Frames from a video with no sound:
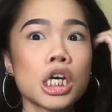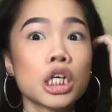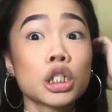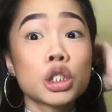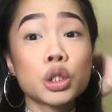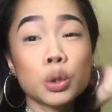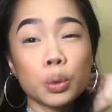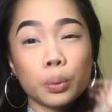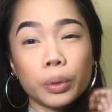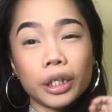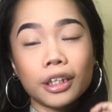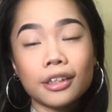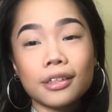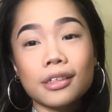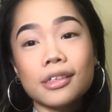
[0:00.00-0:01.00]
2
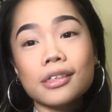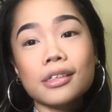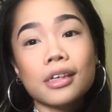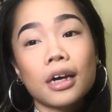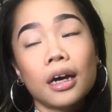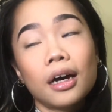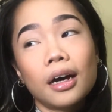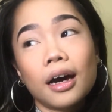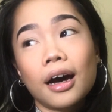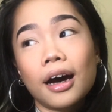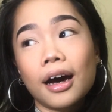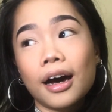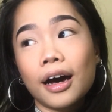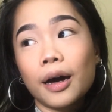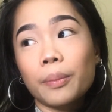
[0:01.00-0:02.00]
weeks,
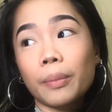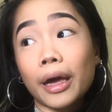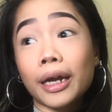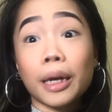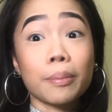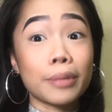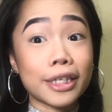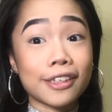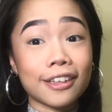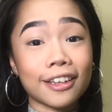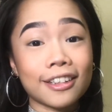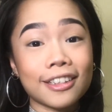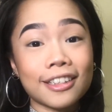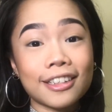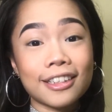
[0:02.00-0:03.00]
and I miss
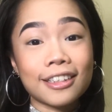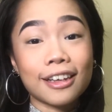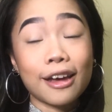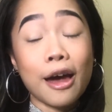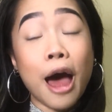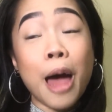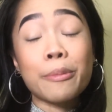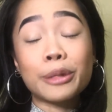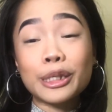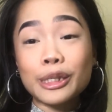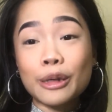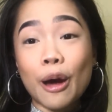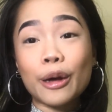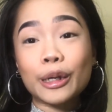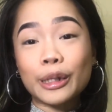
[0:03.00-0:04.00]
it. I miss
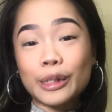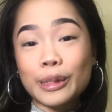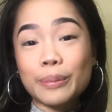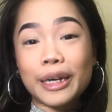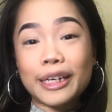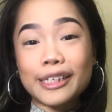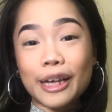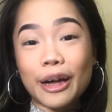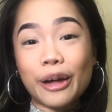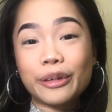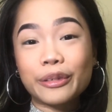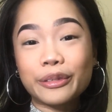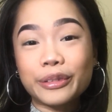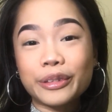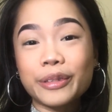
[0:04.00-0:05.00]
talking to
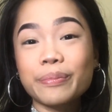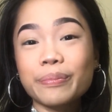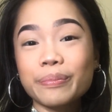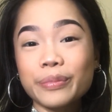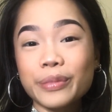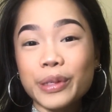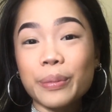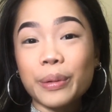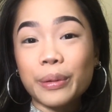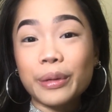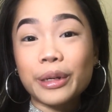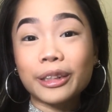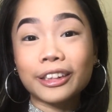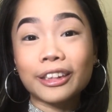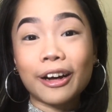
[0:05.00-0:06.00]
myself, to be
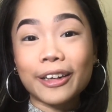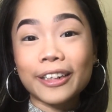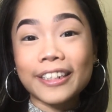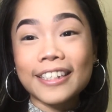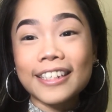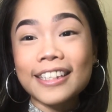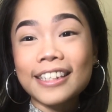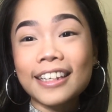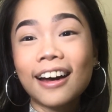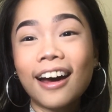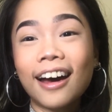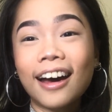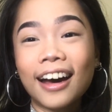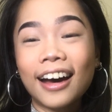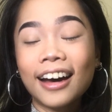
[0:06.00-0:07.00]
really honest.
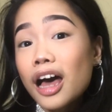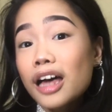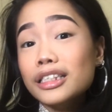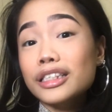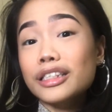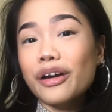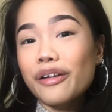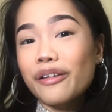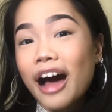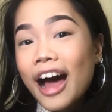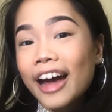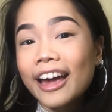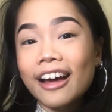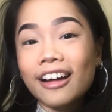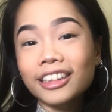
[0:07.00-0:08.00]
So
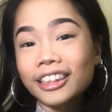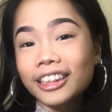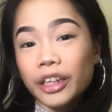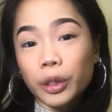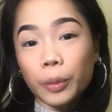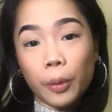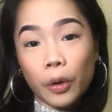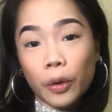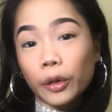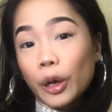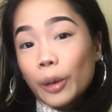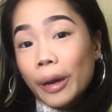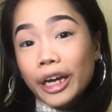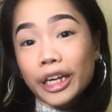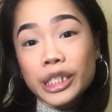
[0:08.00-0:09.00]
I held another poll
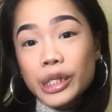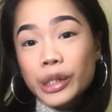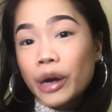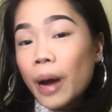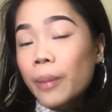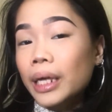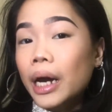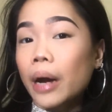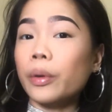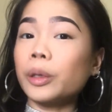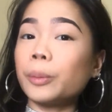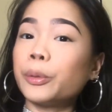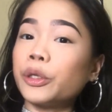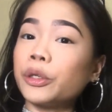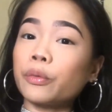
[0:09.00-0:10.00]
on my Instagram that I will
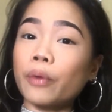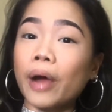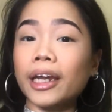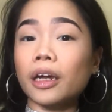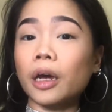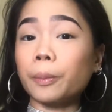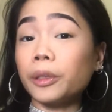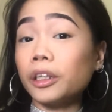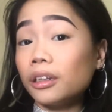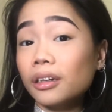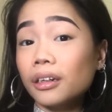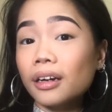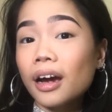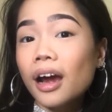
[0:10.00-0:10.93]
put right up here,